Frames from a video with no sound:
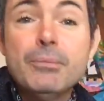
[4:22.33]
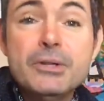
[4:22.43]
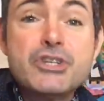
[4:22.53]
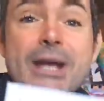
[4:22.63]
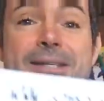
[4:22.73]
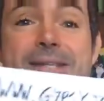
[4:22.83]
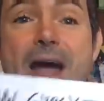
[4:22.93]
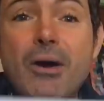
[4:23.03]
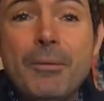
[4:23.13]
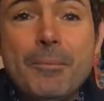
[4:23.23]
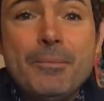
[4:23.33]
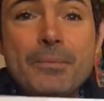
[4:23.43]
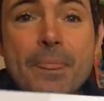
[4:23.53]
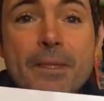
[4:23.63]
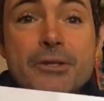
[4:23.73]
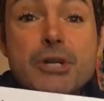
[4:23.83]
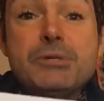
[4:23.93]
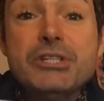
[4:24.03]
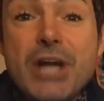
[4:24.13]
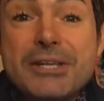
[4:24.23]
check this out.
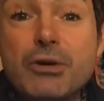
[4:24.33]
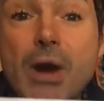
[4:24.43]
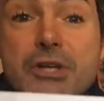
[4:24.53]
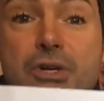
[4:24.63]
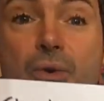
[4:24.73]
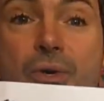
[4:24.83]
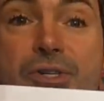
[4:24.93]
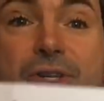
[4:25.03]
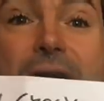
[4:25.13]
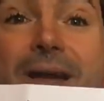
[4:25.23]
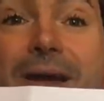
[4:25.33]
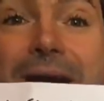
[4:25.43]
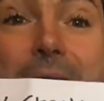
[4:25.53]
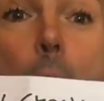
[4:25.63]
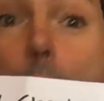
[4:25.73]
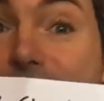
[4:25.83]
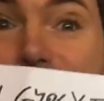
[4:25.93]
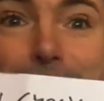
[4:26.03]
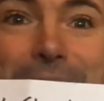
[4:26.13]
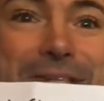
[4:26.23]
Gypsy Jazz Crash Course,
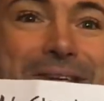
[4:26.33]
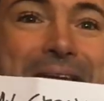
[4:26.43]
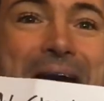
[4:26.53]
awesomeness.